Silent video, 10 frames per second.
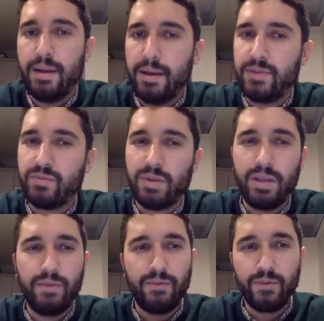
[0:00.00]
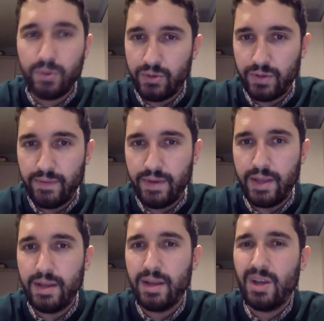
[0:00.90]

It's really fruit driven,